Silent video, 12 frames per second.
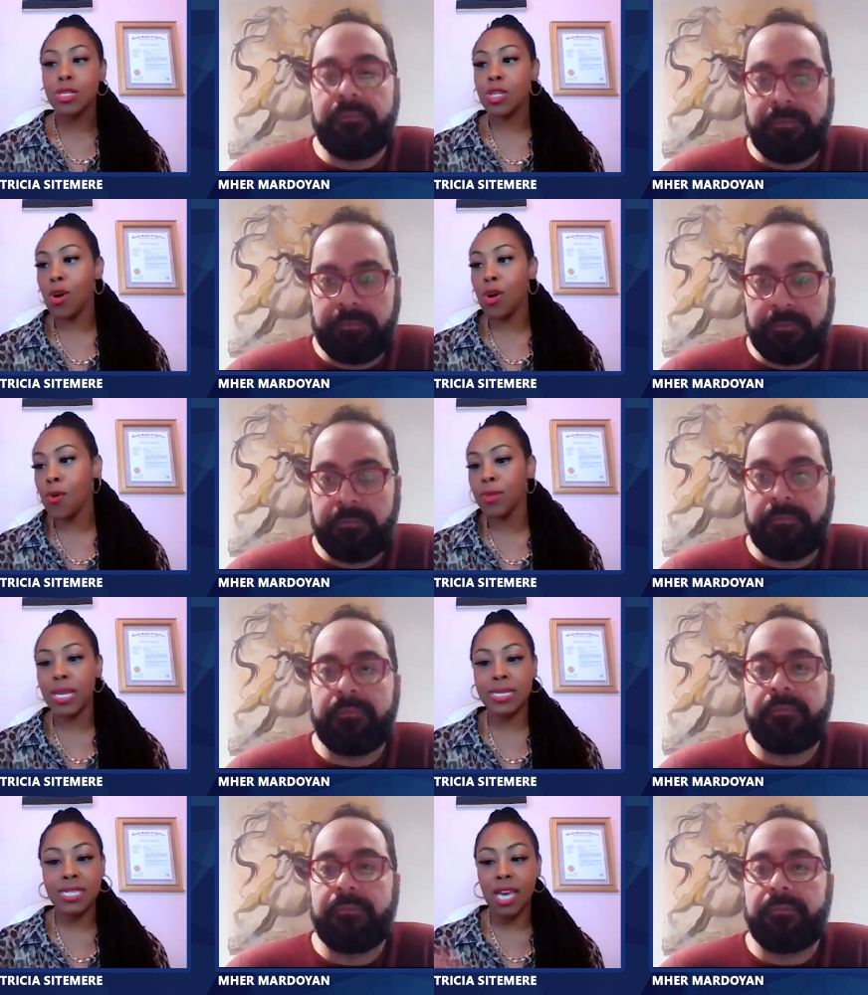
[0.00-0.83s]
Speaker 1: Mm-hmm.
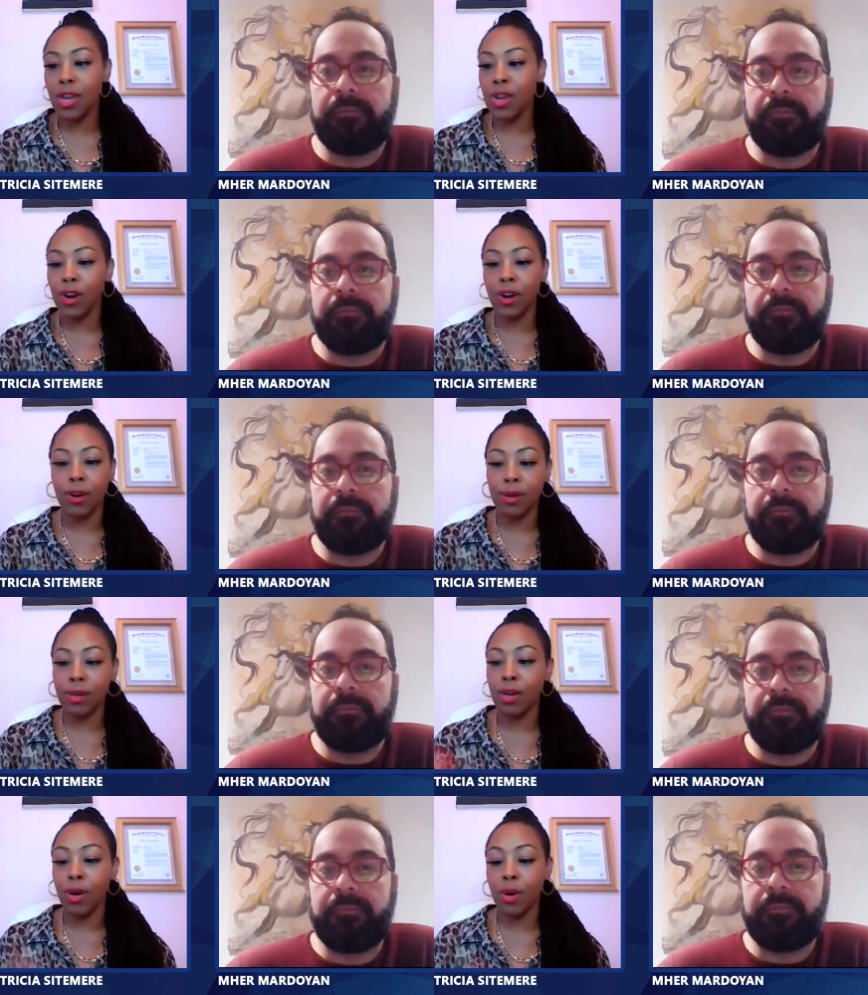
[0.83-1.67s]
So let's say
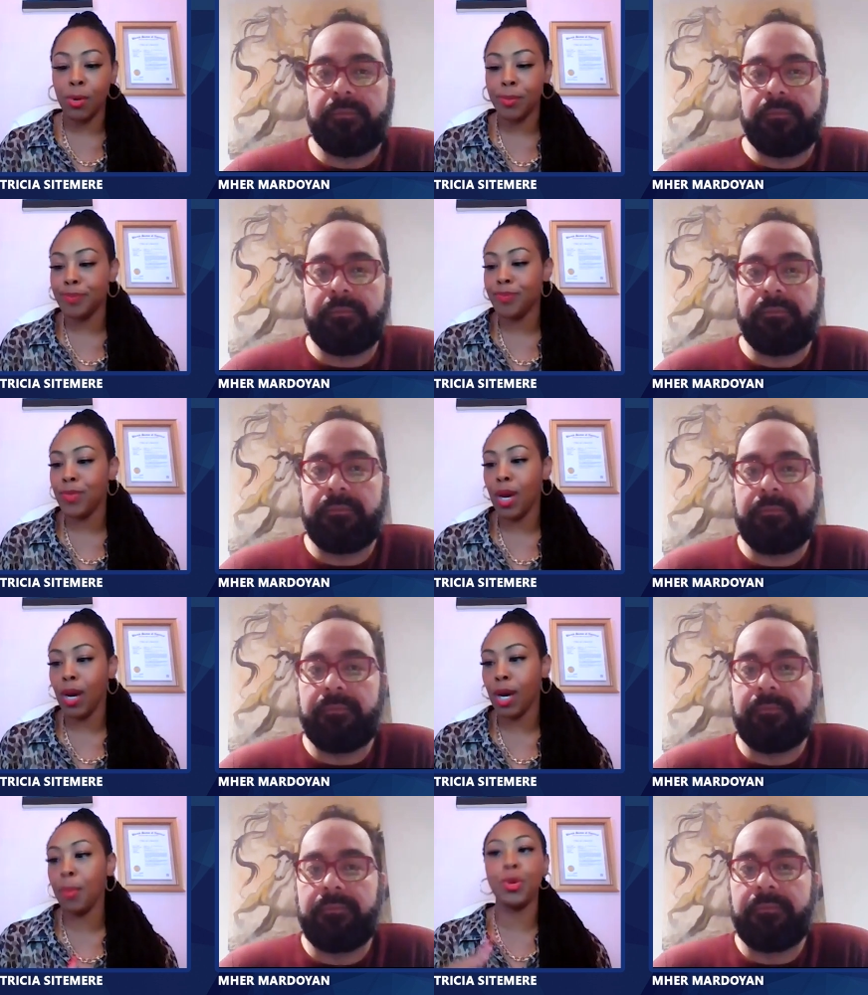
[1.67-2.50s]
you're, you know,
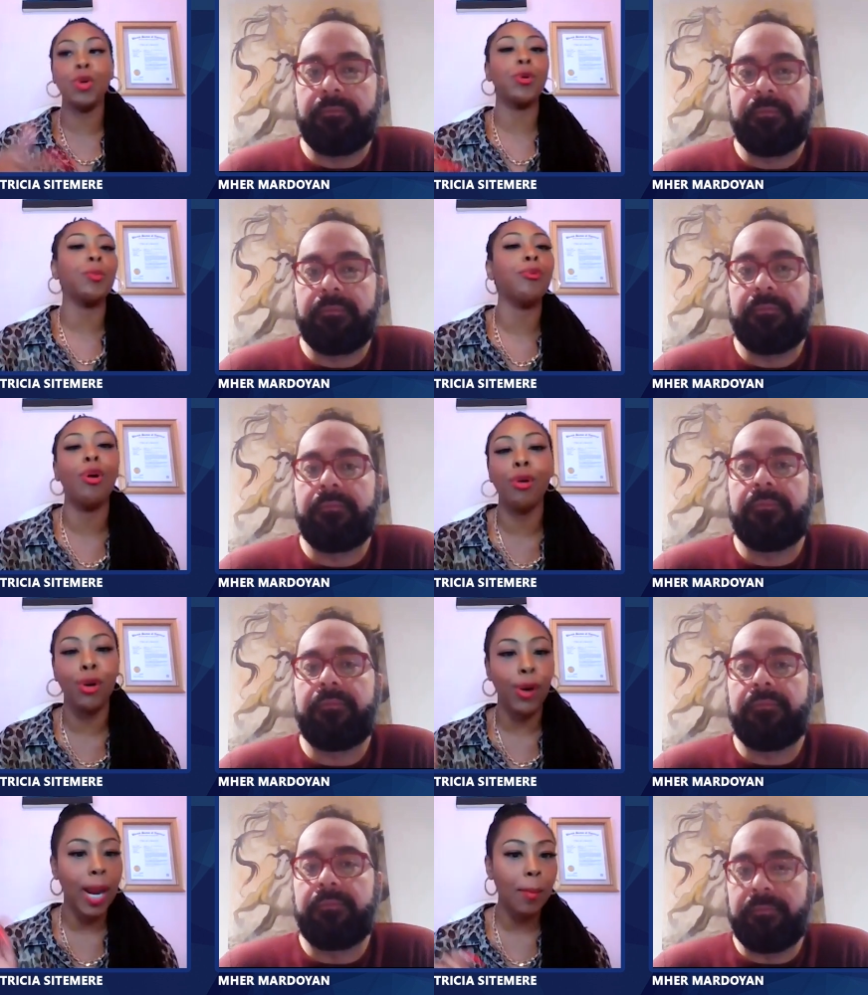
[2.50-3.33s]
a computer
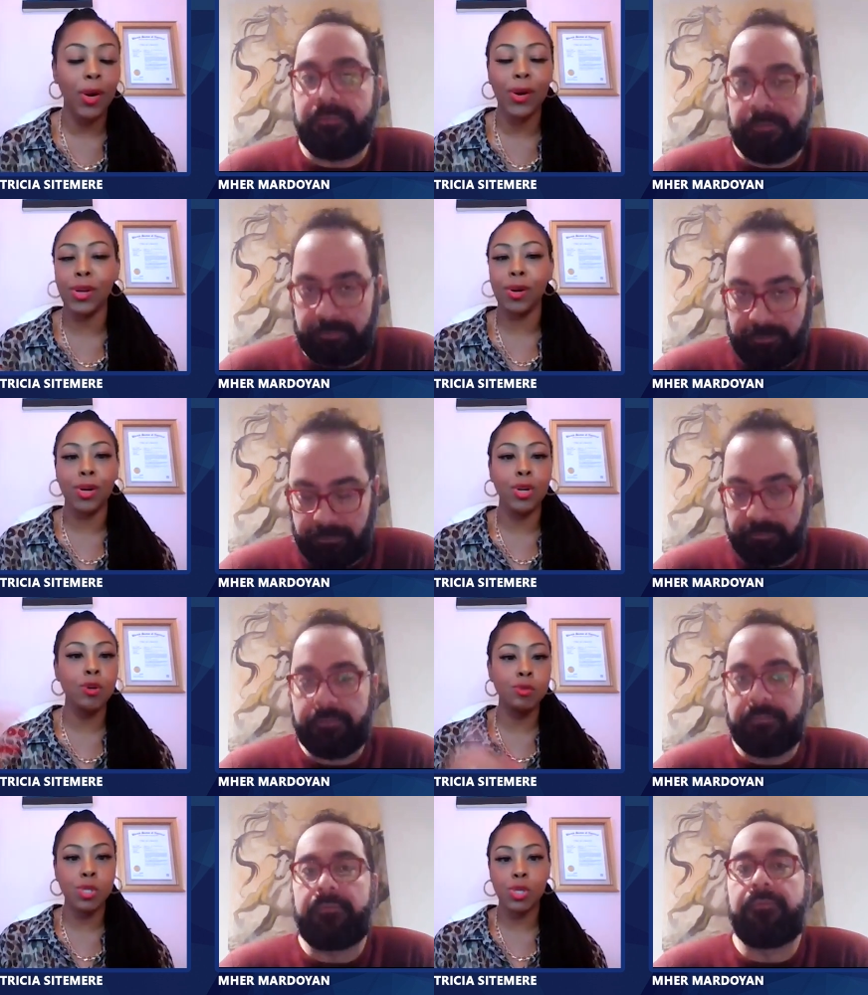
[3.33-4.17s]
programmer, you're
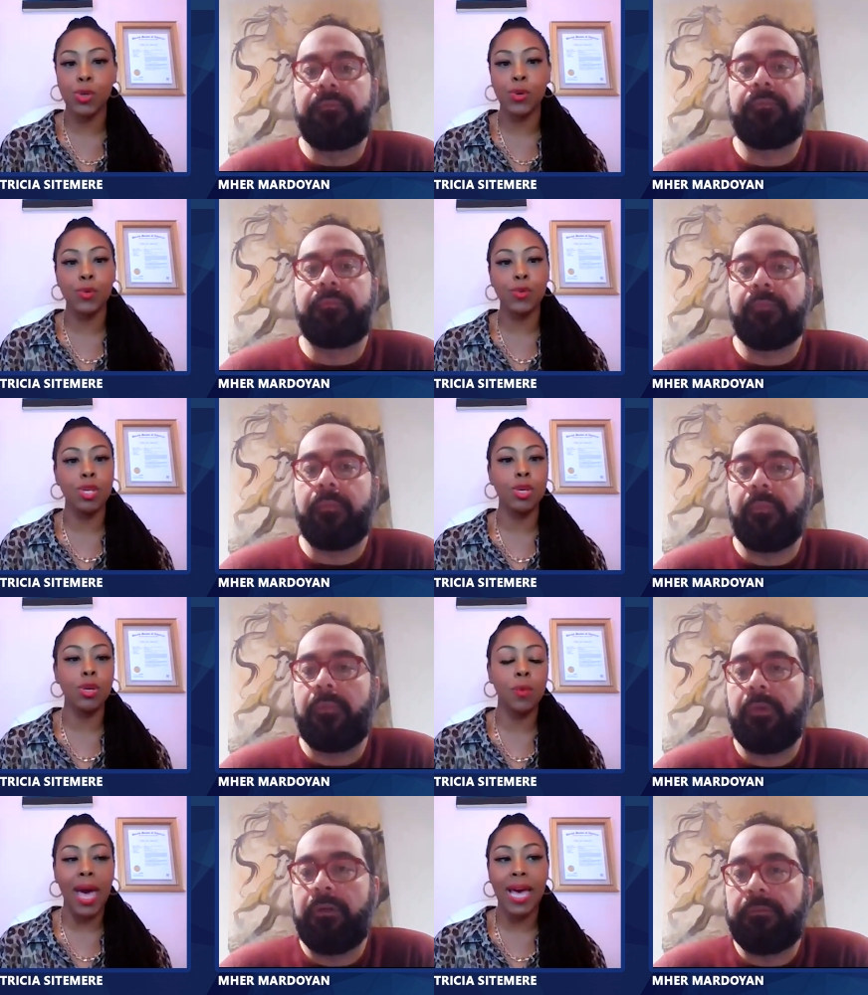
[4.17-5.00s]
new to the
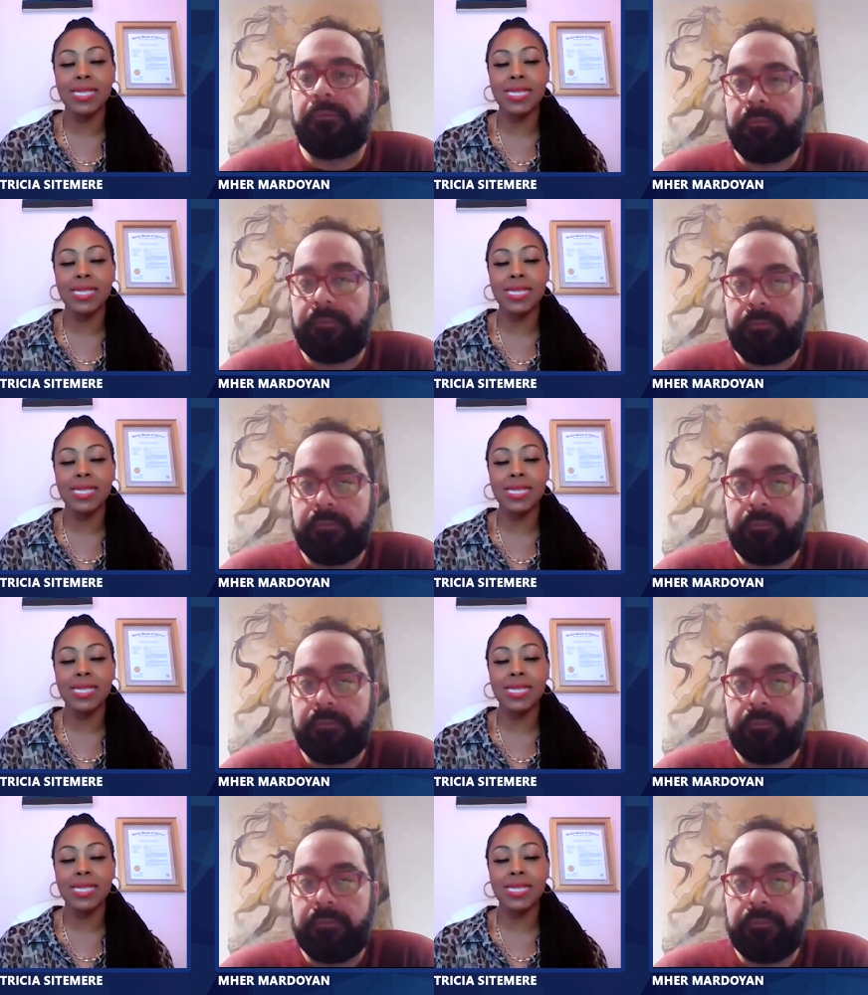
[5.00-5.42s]
US